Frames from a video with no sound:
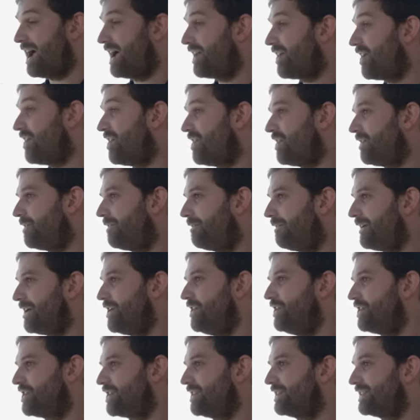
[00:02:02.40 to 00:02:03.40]
At our
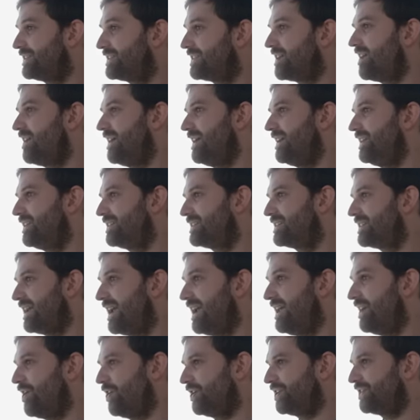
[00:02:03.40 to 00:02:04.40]
fusion site
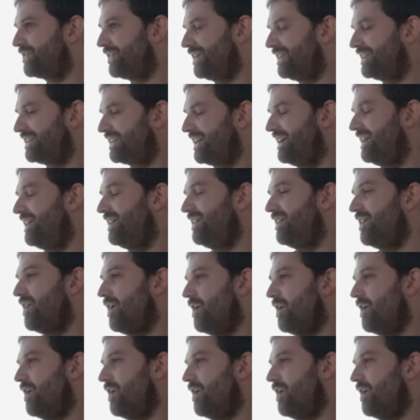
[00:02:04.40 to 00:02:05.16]
in Oxfordshire,